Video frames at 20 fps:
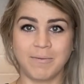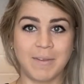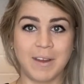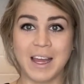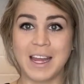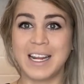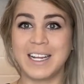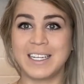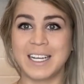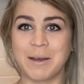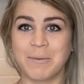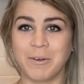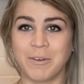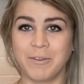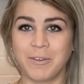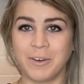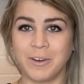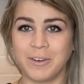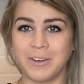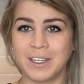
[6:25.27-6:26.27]
any type of
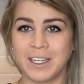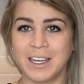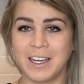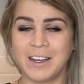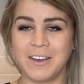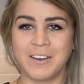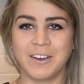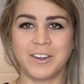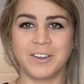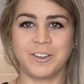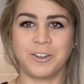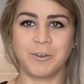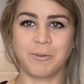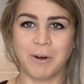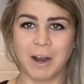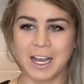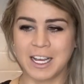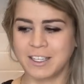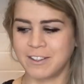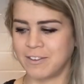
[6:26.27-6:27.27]
food. You could do
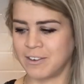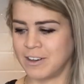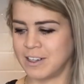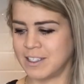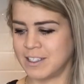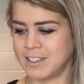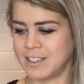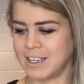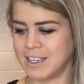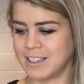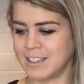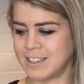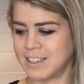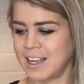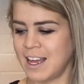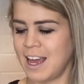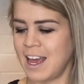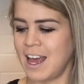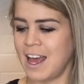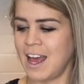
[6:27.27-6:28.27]
rice, for instance,
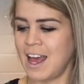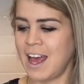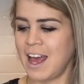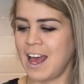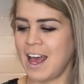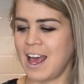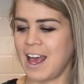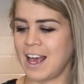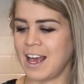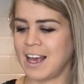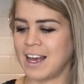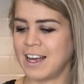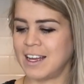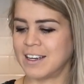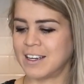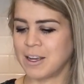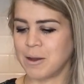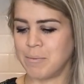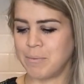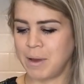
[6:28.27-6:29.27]

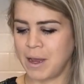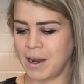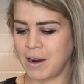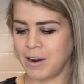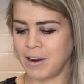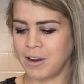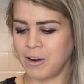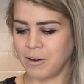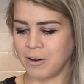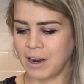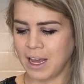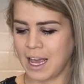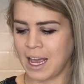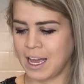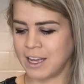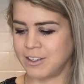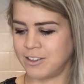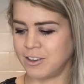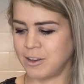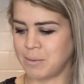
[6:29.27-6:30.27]
and compare your
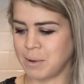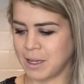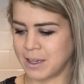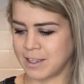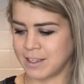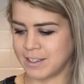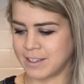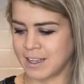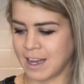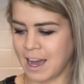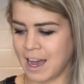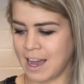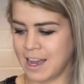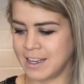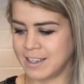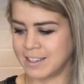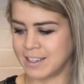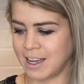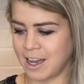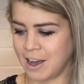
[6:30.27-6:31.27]
hand to about the
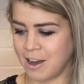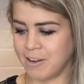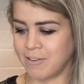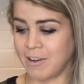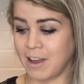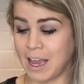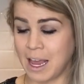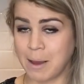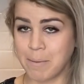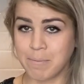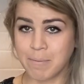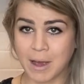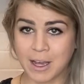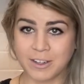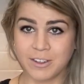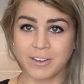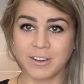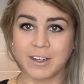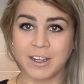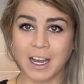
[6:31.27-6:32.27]
size of a
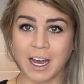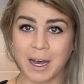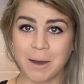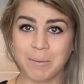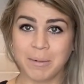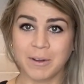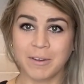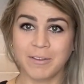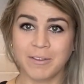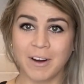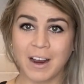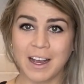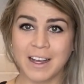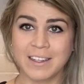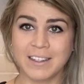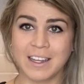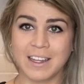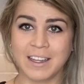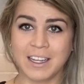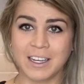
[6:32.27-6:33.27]
measured cup of
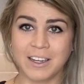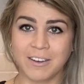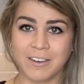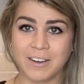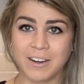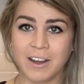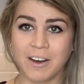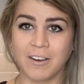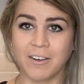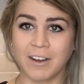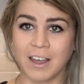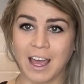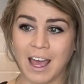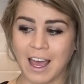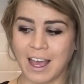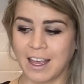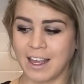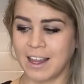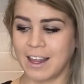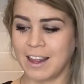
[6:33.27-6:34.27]
rice. And then you'd know,
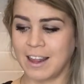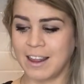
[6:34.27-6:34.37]
okay,